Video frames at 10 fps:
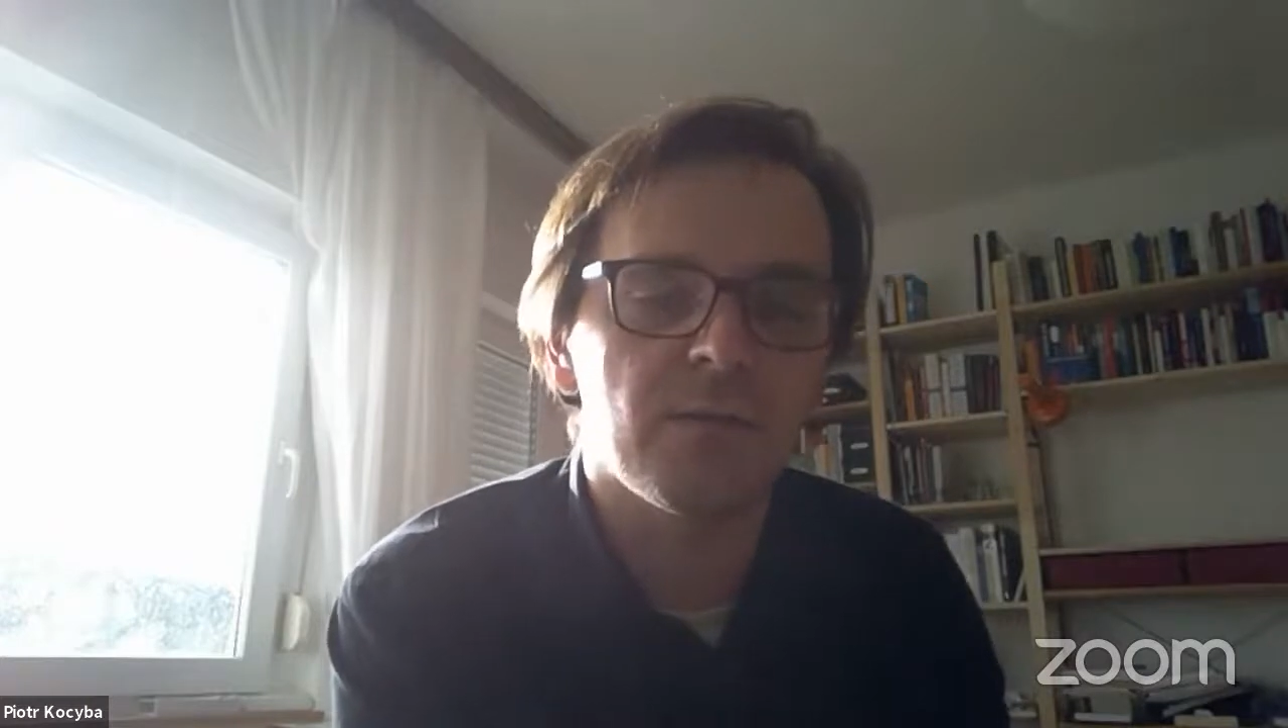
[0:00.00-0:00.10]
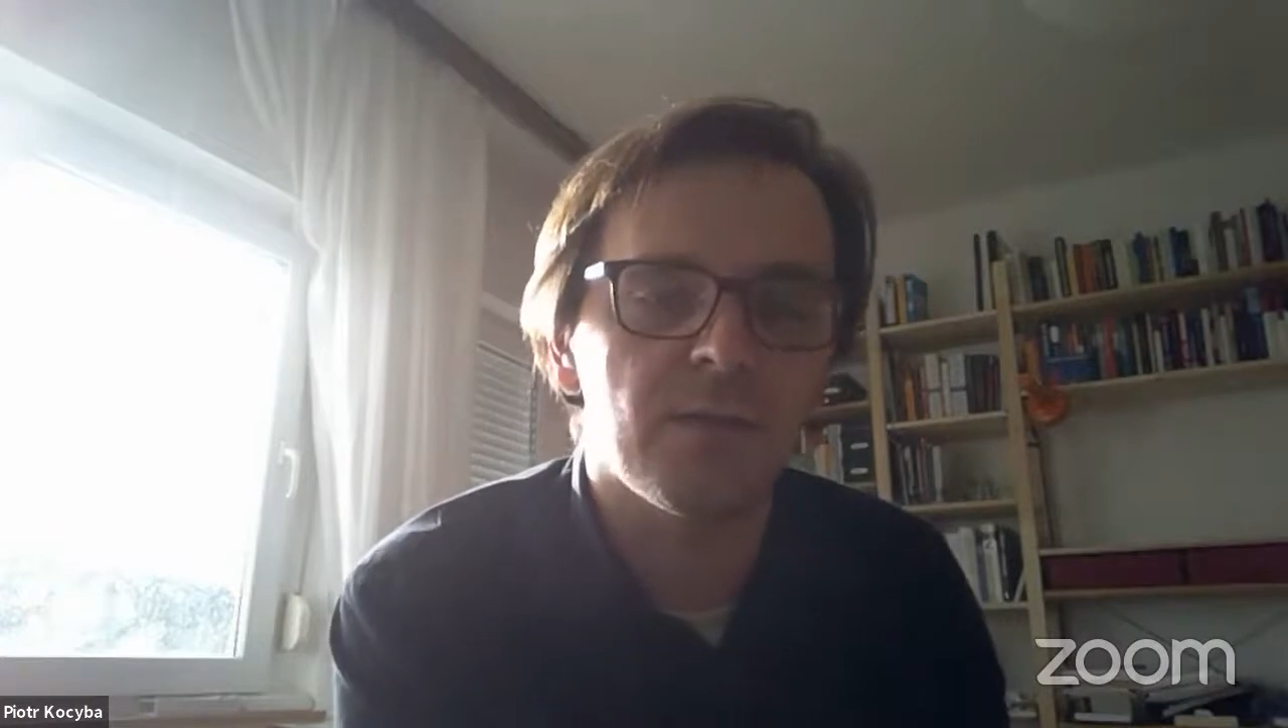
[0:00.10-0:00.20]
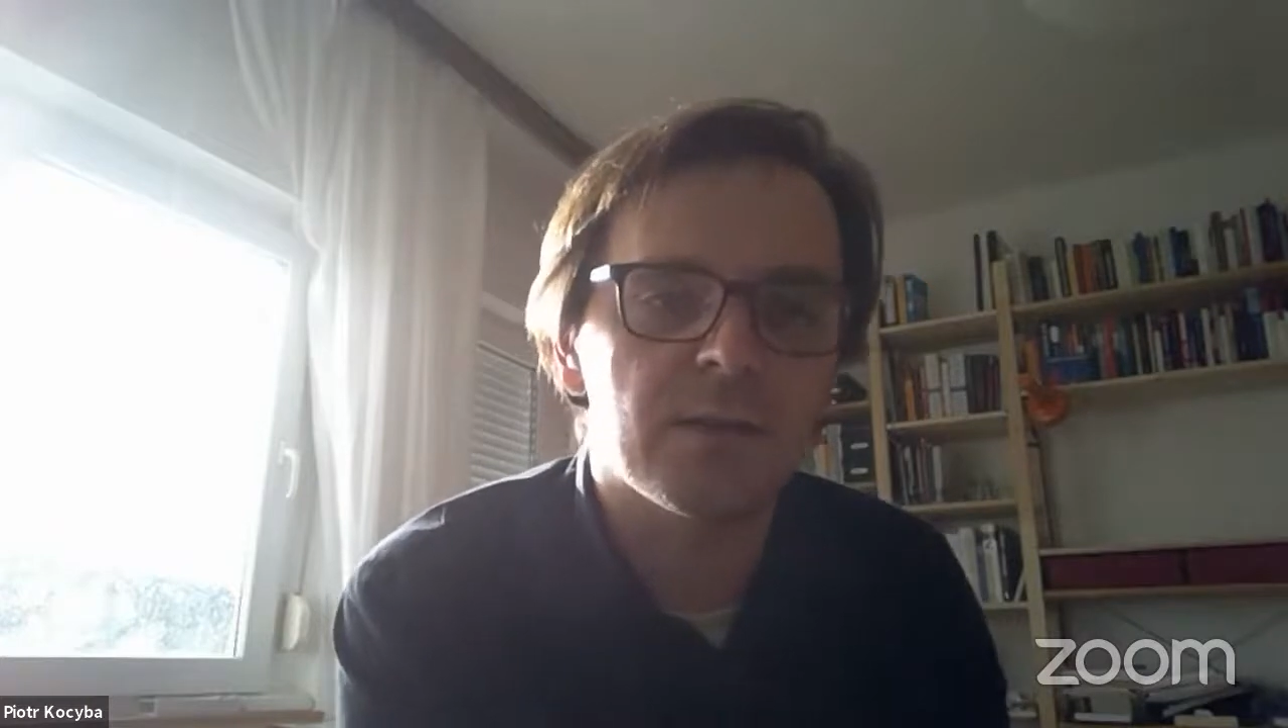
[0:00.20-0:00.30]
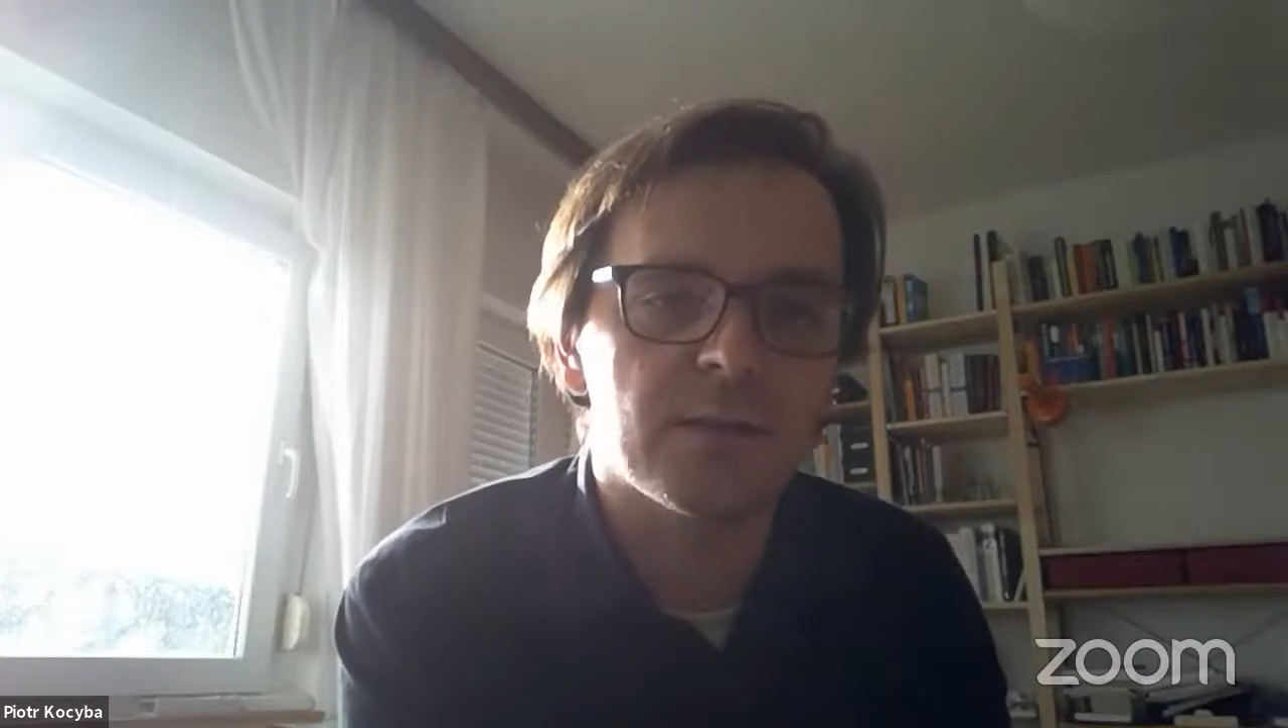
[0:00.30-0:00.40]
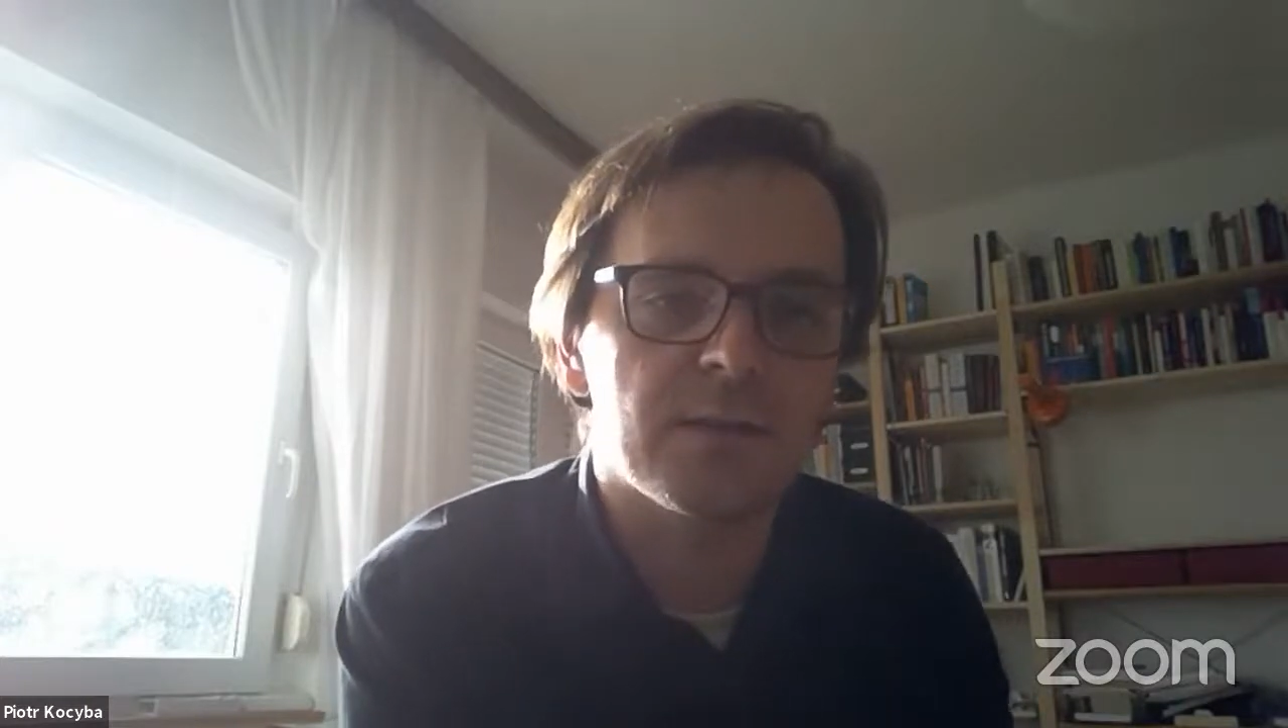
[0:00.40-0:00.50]

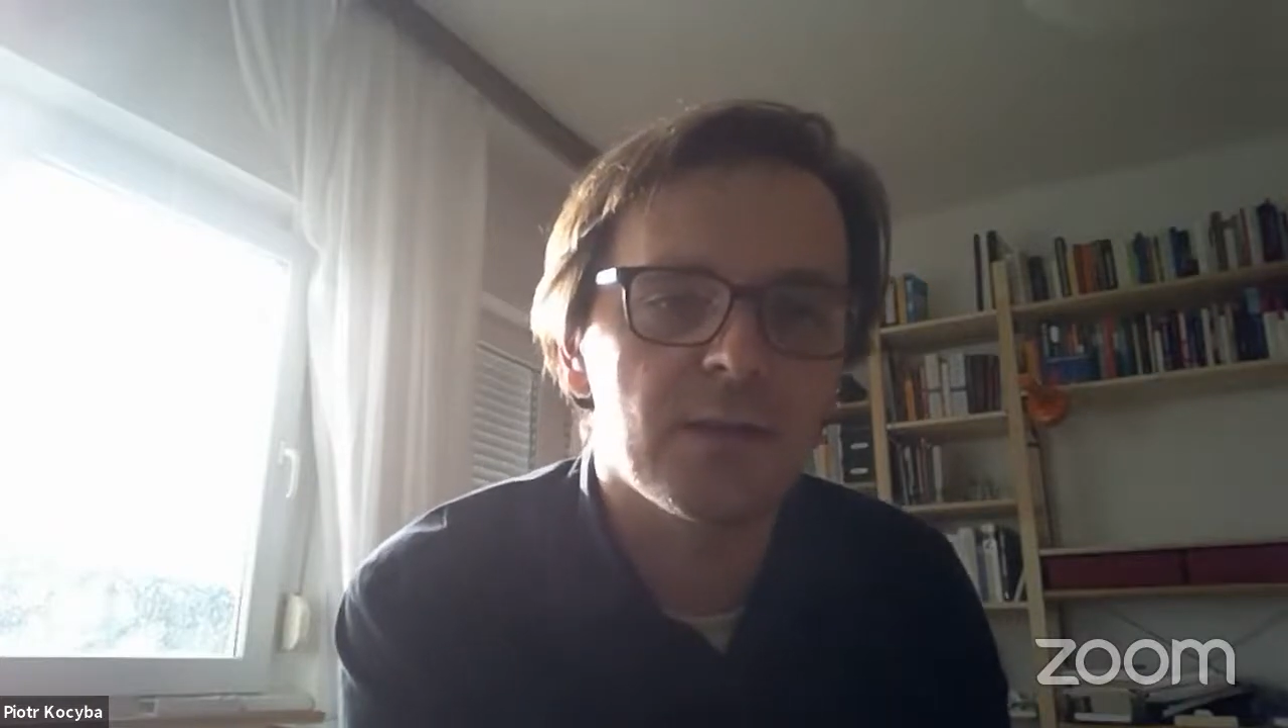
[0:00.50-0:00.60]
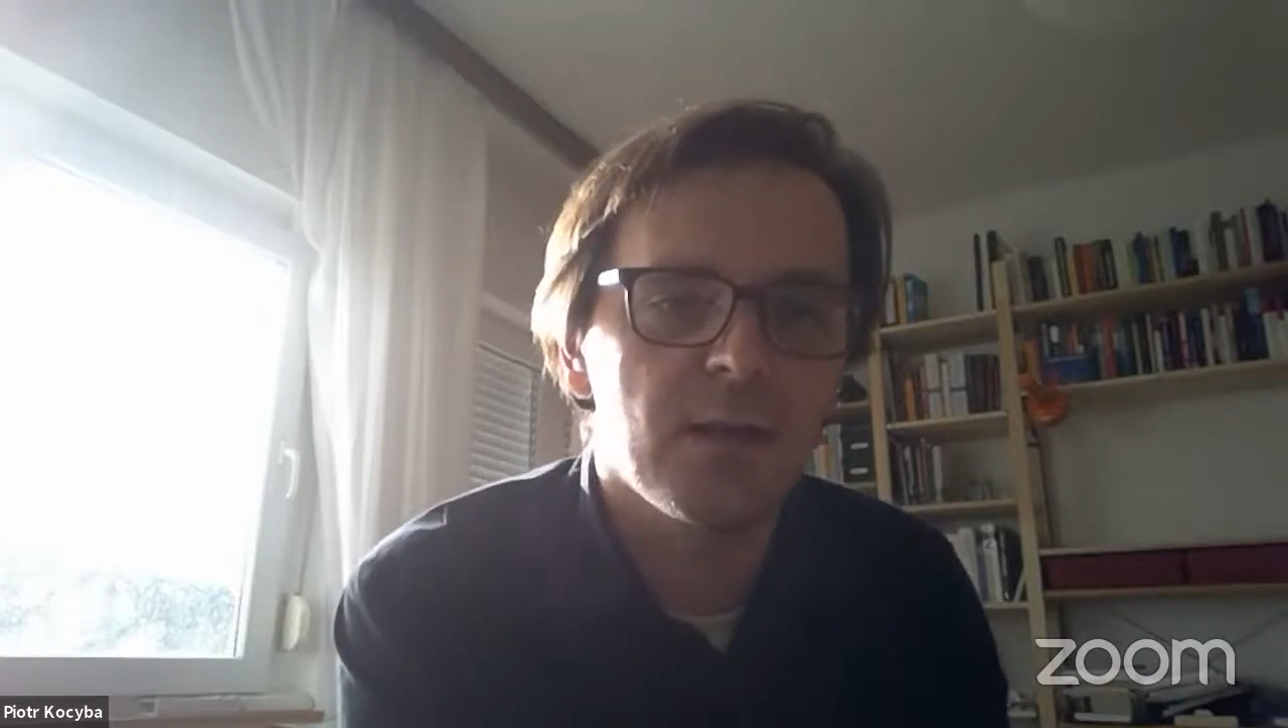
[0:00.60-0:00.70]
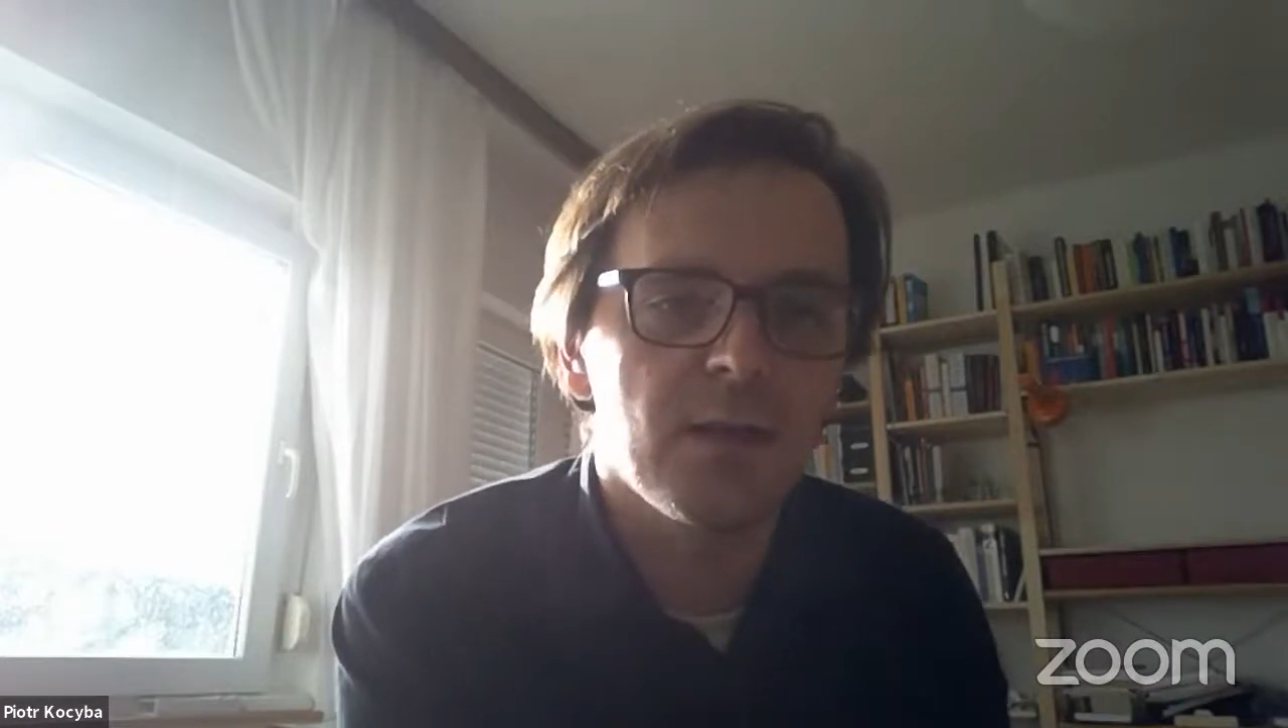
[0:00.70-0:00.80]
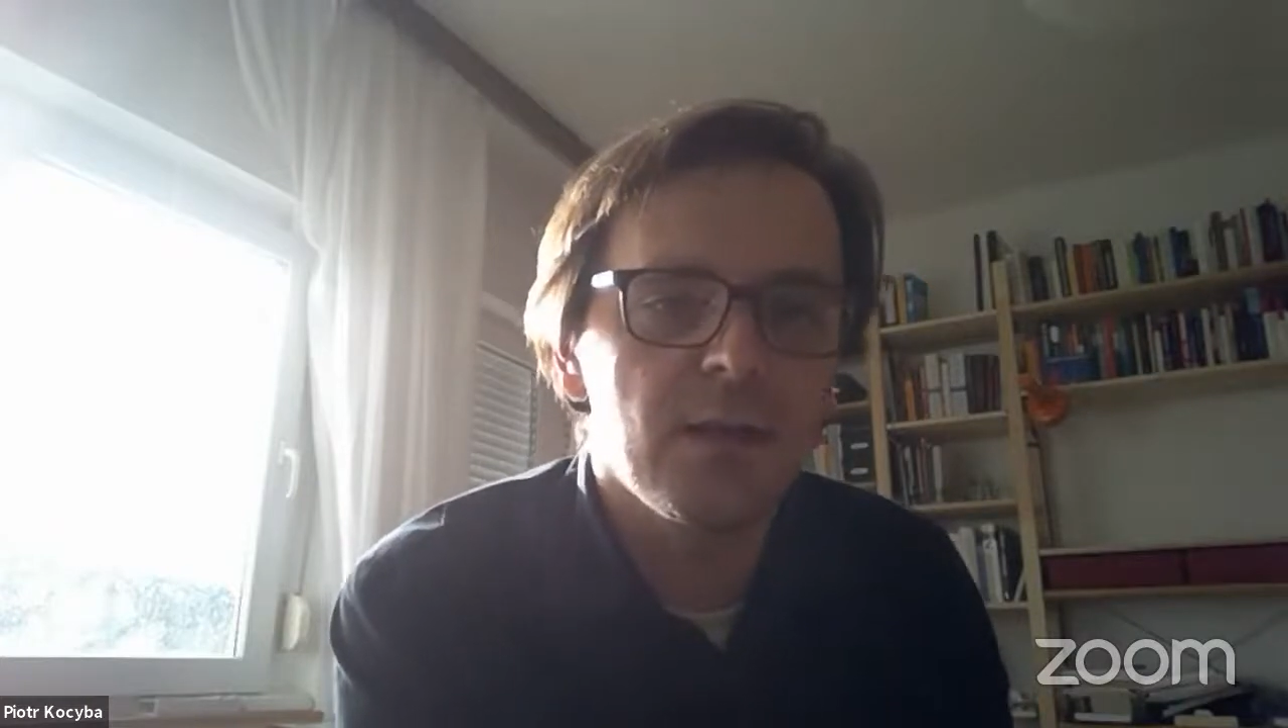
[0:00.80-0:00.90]
events